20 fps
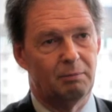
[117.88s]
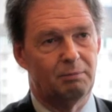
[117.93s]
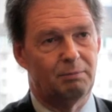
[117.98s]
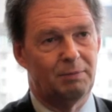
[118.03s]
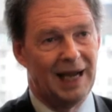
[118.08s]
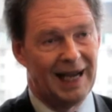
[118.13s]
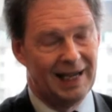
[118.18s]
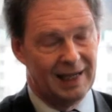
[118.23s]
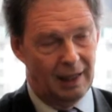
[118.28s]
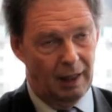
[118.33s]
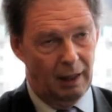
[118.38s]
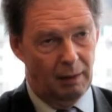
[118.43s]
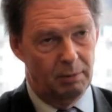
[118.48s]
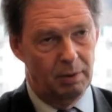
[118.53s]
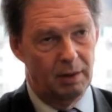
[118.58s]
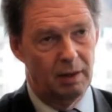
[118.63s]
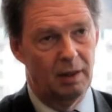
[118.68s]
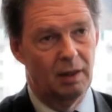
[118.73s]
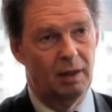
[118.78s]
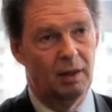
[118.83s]
backup,
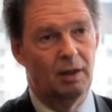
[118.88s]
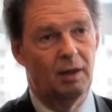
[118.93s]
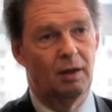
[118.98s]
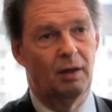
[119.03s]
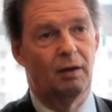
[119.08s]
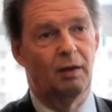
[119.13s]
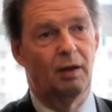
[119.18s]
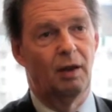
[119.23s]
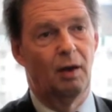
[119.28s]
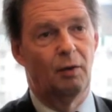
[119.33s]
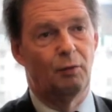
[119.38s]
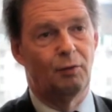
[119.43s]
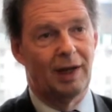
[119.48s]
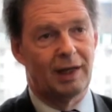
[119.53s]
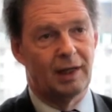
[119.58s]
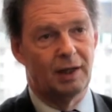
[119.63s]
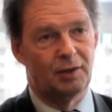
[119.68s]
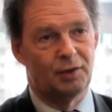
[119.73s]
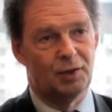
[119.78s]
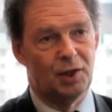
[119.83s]
a
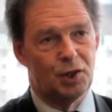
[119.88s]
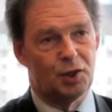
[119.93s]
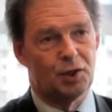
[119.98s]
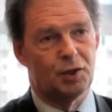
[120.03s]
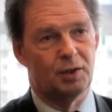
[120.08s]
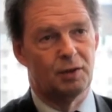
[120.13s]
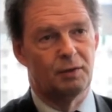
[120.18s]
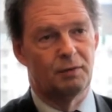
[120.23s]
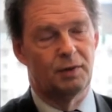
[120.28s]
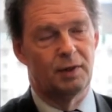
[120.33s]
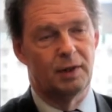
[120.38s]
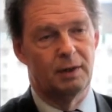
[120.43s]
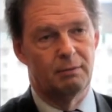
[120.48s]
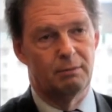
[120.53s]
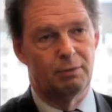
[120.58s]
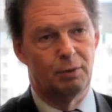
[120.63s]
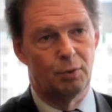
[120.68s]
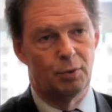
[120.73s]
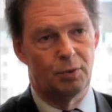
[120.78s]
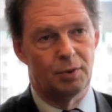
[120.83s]
recognition of the
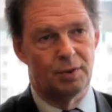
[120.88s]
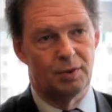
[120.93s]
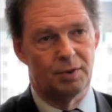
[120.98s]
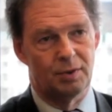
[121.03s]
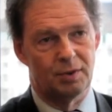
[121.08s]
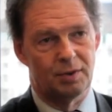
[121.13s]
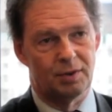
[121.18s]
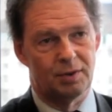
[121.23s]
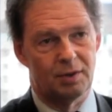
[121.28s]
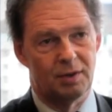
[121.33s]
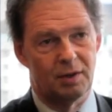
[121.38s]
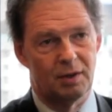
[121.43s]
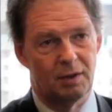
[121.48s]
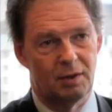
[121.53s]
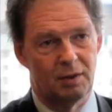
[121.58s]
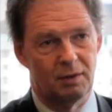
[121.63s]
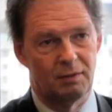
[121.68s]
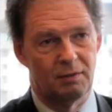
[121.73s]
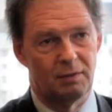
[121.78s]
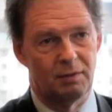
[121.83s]
importance
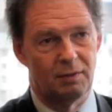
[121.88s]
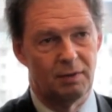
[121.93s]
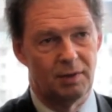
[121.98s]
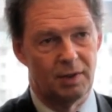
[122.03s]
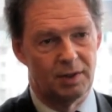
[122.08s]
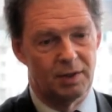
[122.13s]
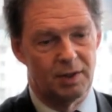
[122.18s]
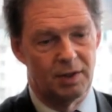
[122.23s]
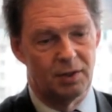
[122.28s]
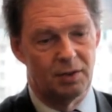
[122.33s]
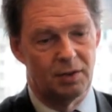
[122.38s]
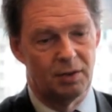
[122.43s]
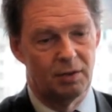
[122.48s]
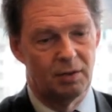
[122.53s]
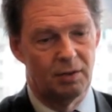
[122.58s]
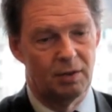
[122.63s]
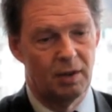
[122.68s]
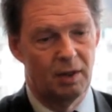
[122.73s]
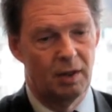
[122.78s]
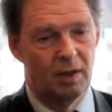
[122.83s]
of this issue,